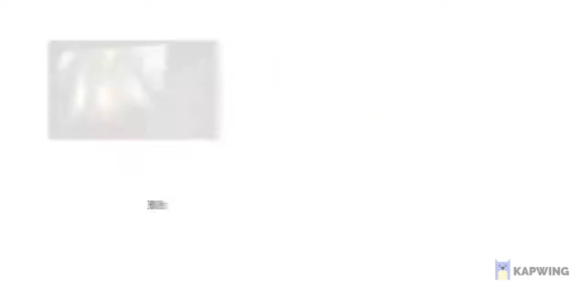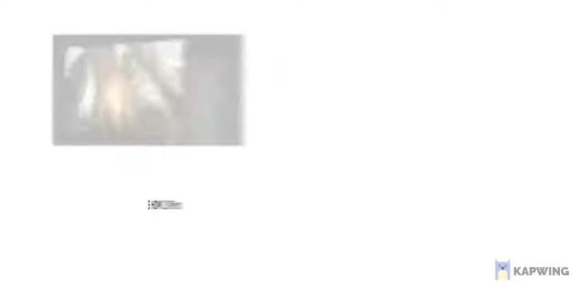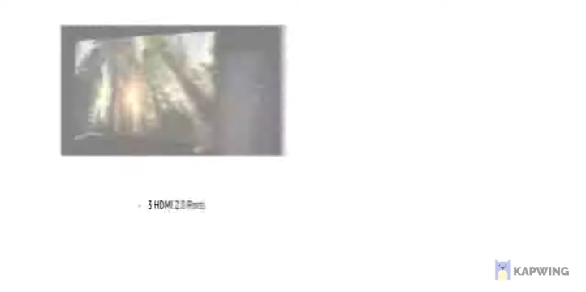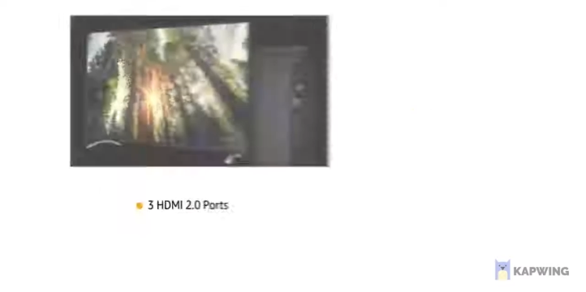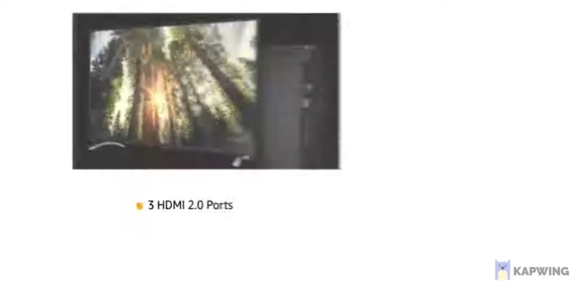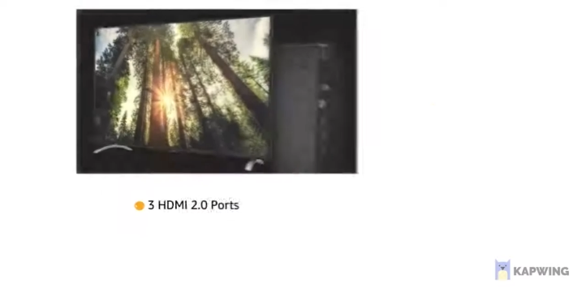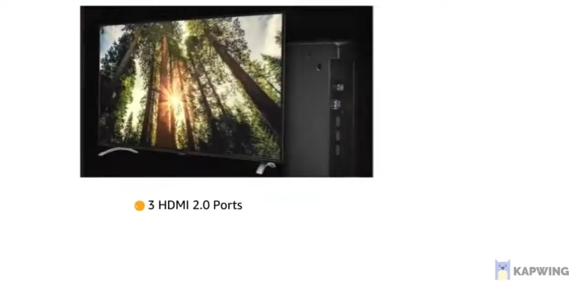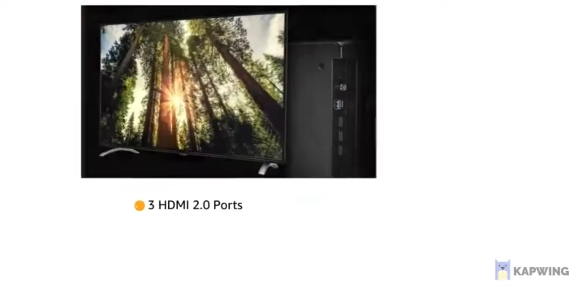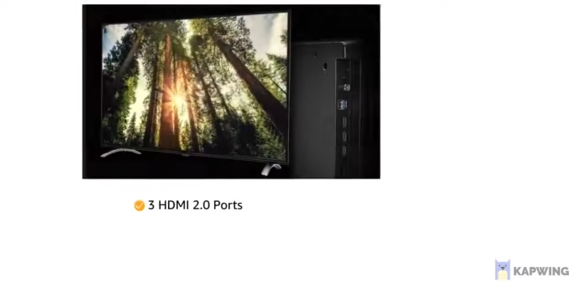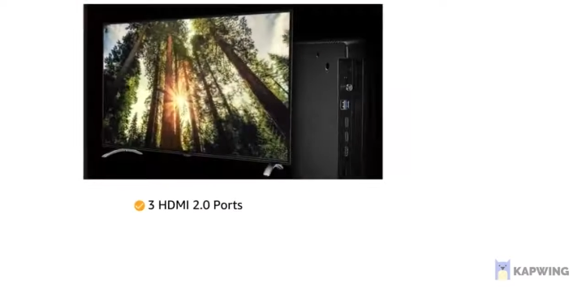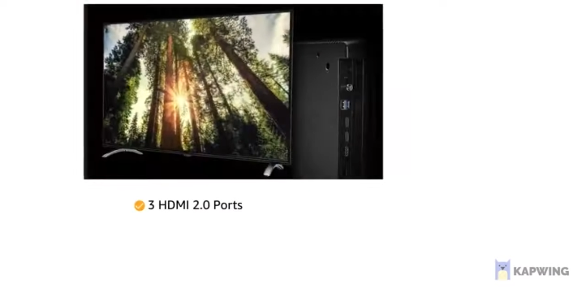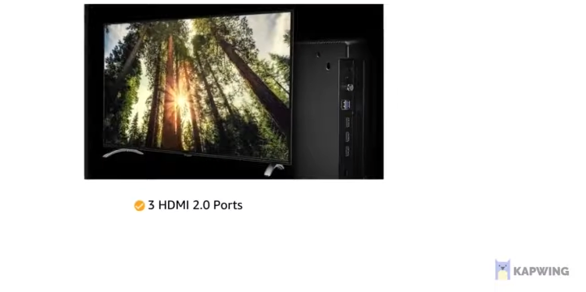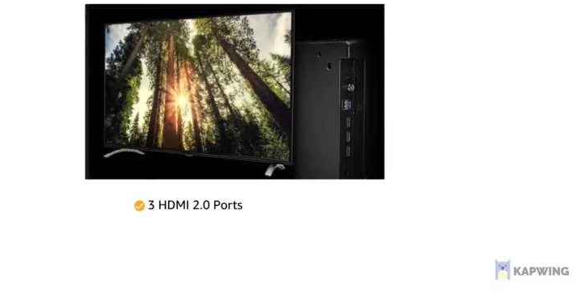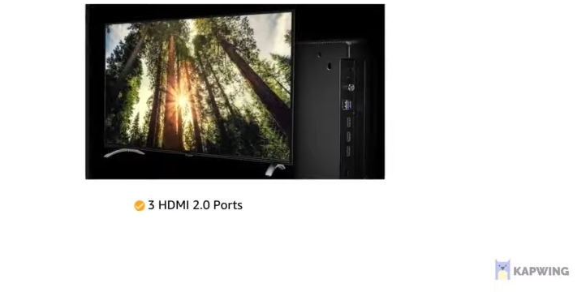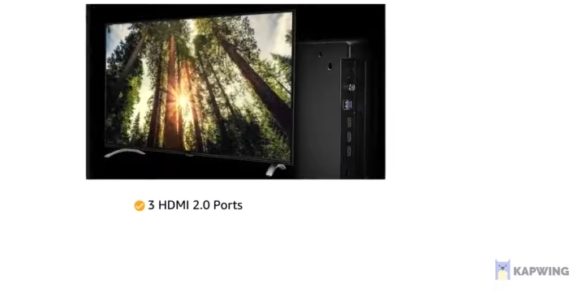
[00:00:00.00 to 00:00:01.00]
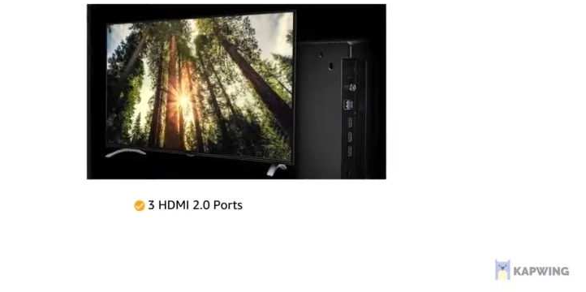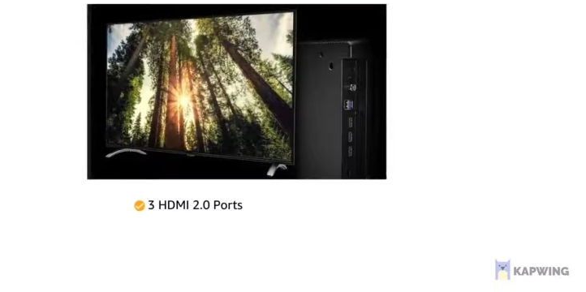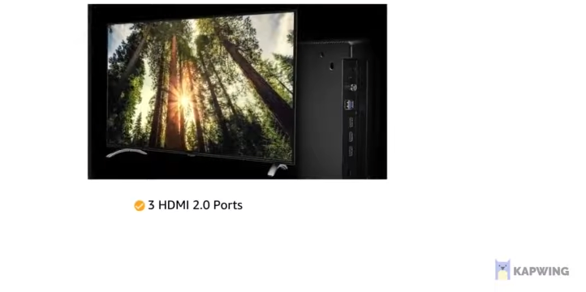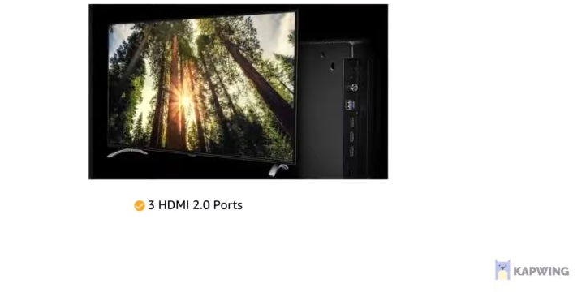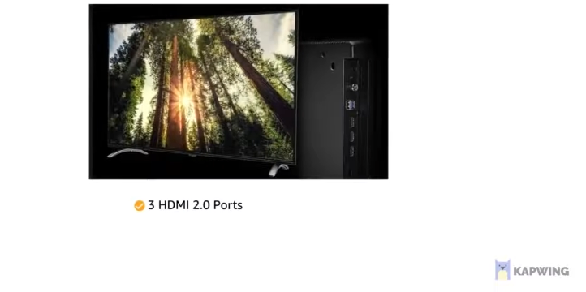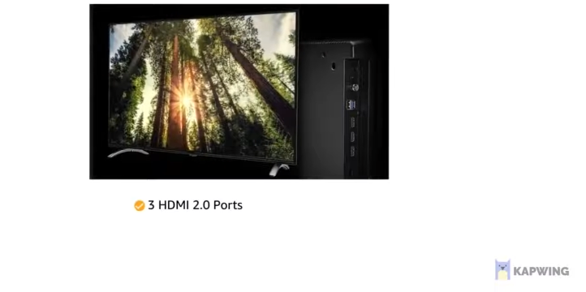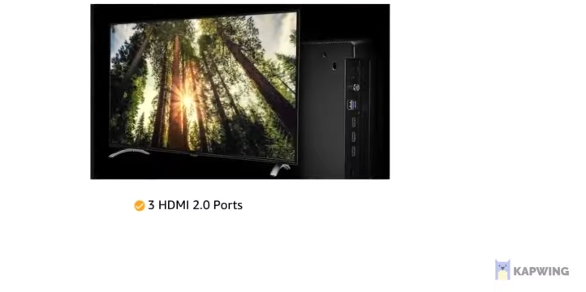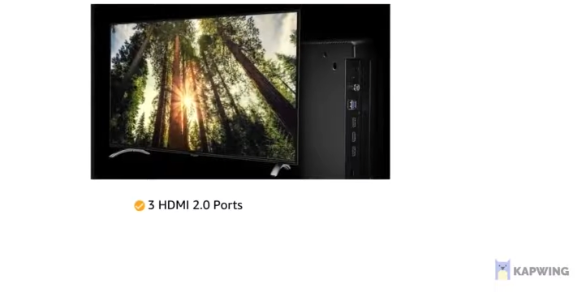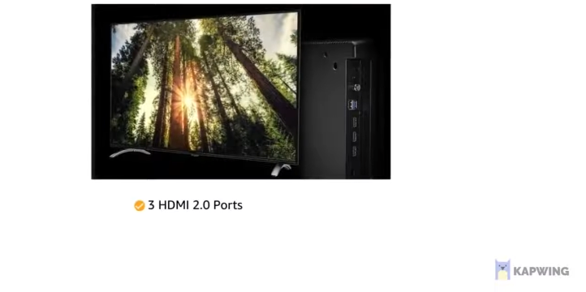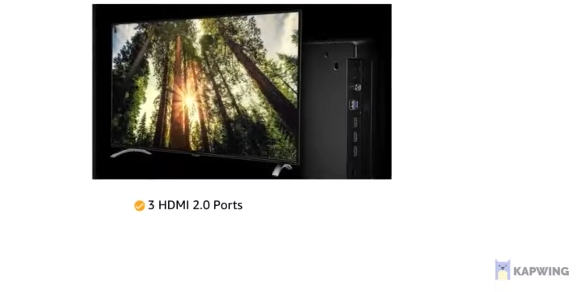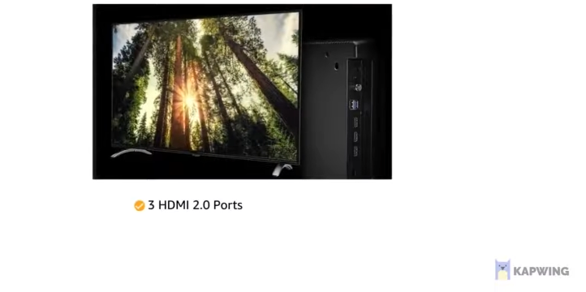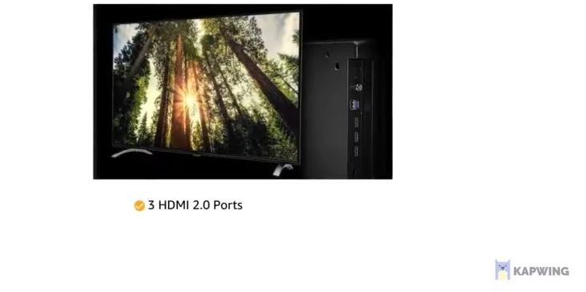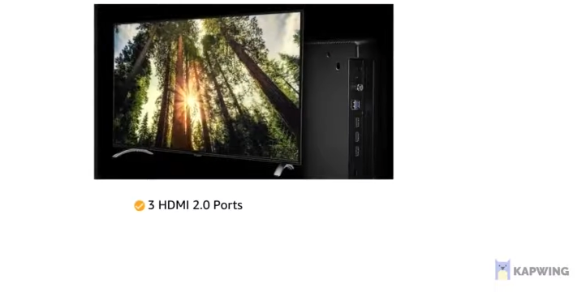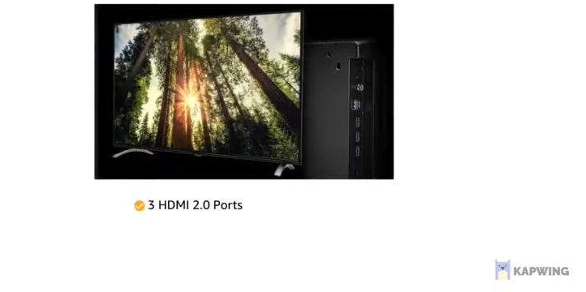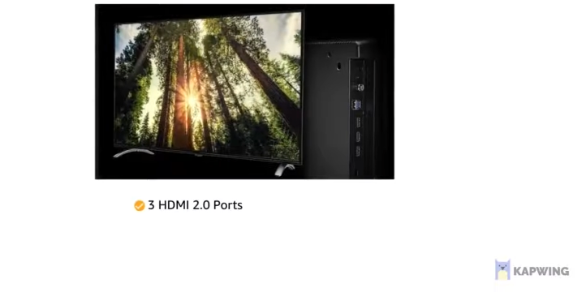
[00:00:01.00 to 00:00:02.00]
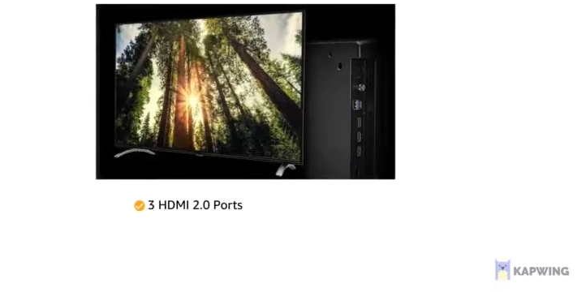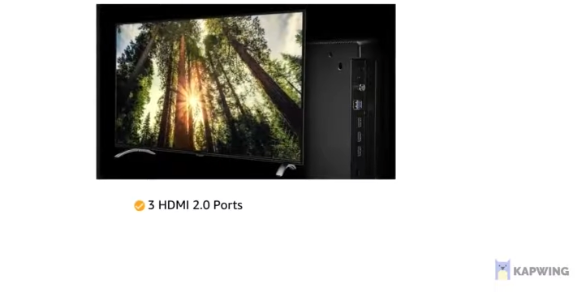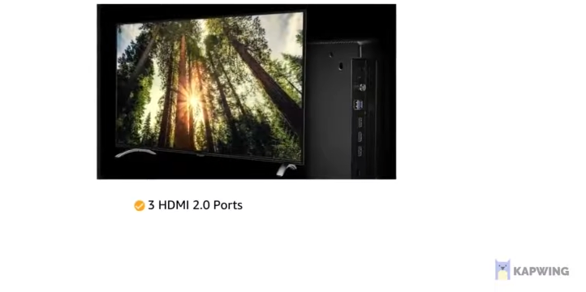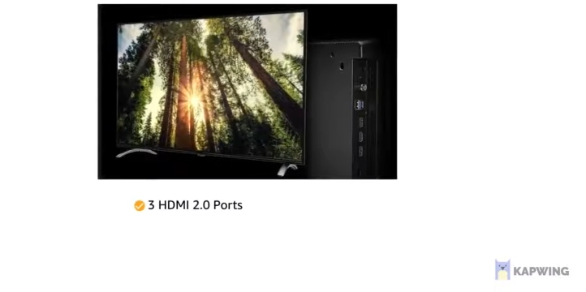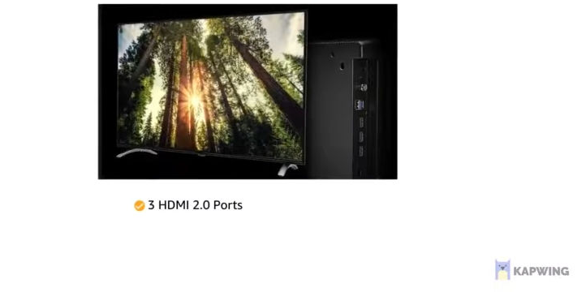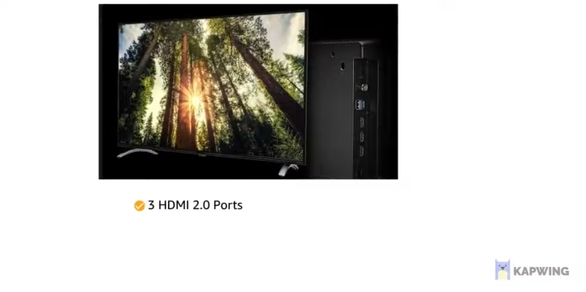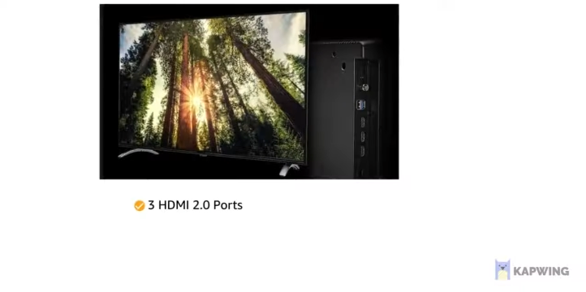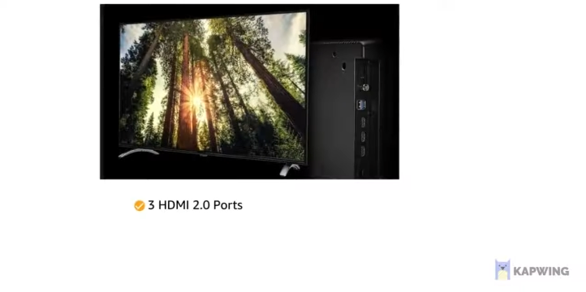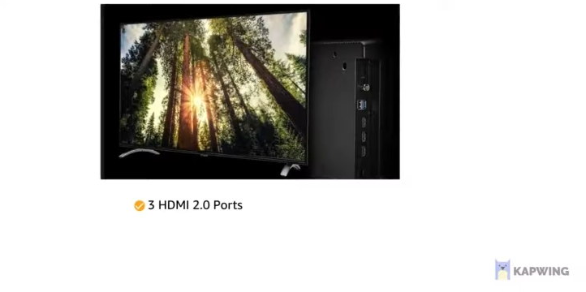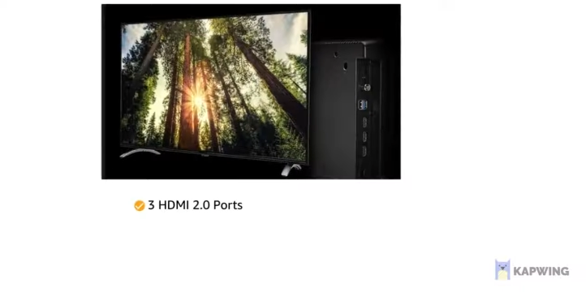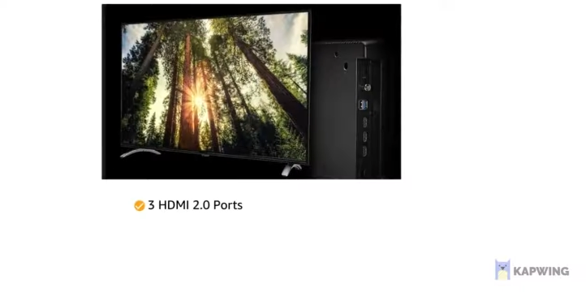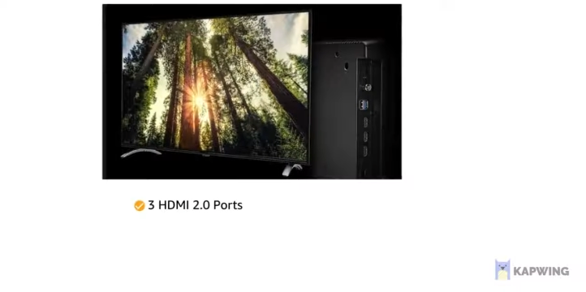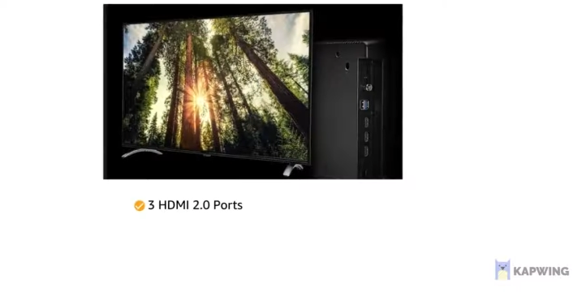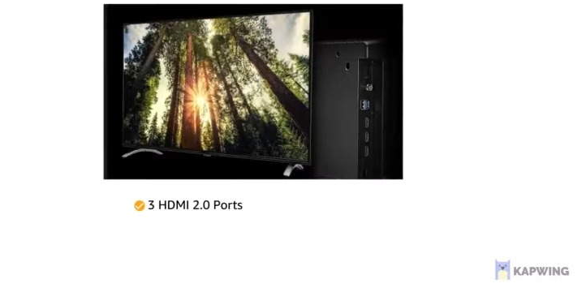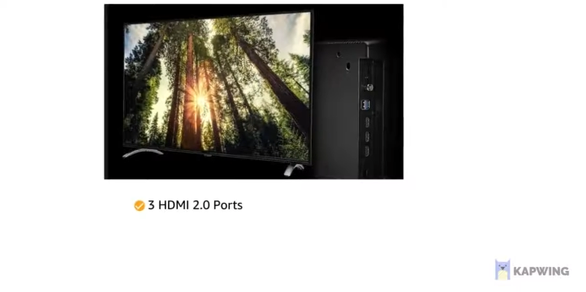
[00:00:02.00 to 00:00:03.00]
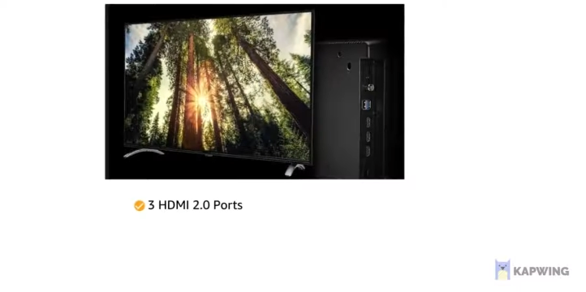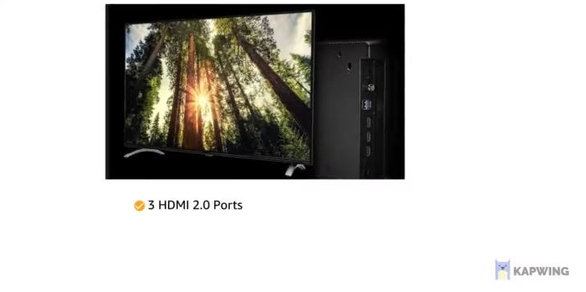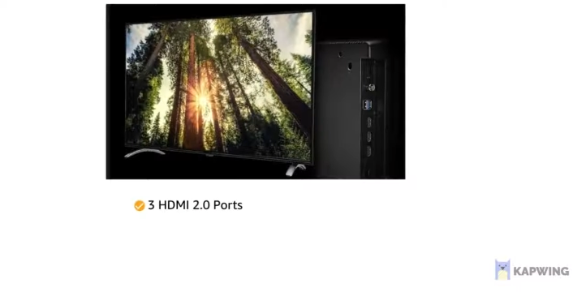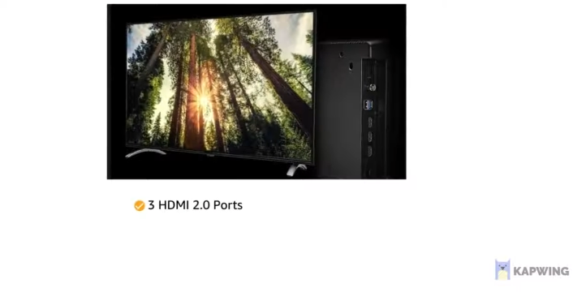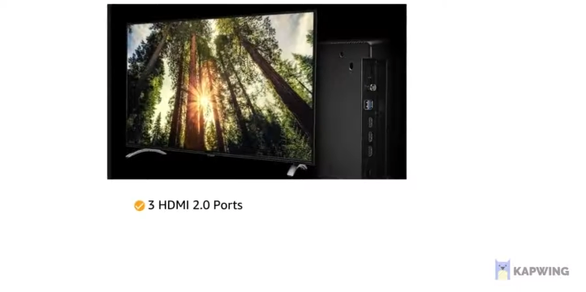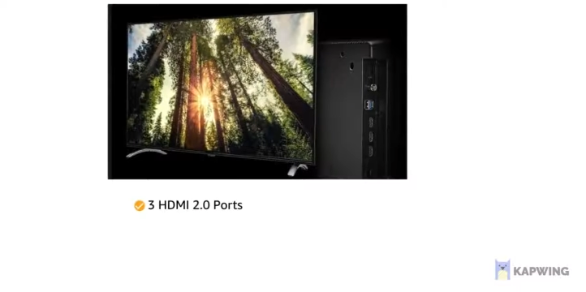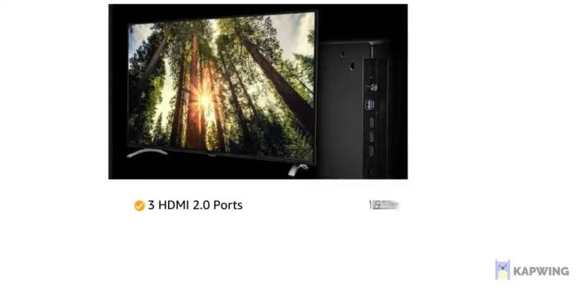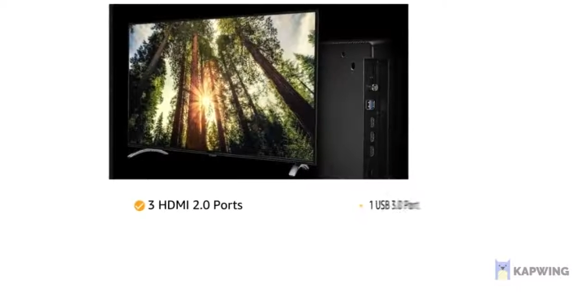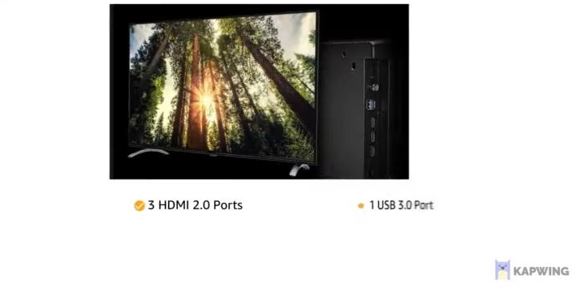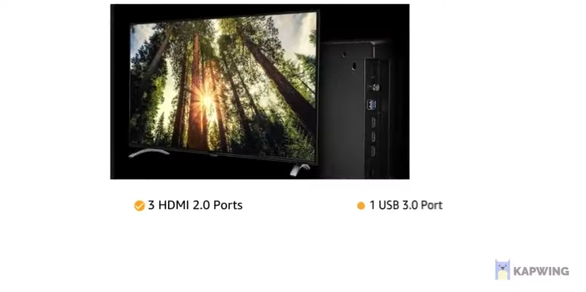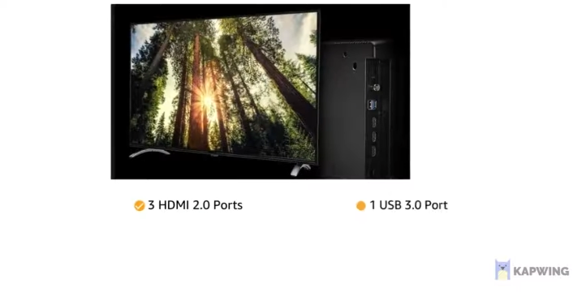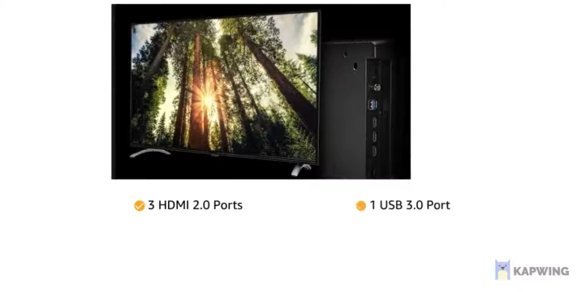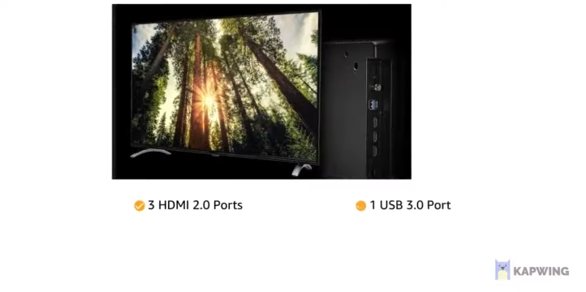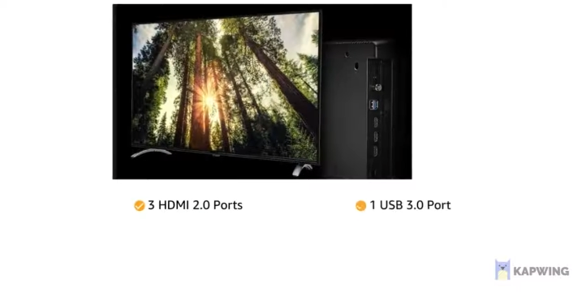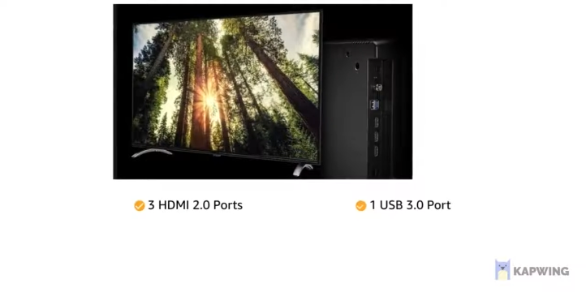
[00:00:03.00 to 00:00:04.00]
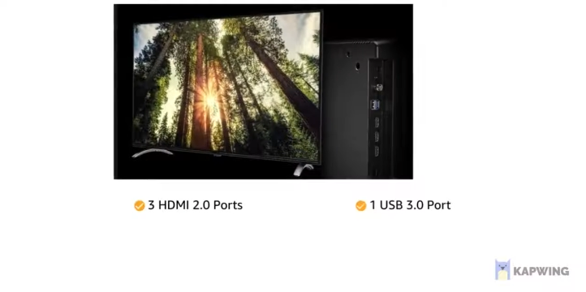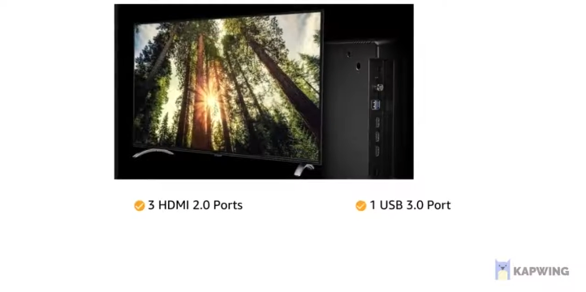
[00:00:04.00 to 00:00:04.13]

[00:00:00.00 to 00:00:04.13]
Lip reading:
[unreadable: no face in view]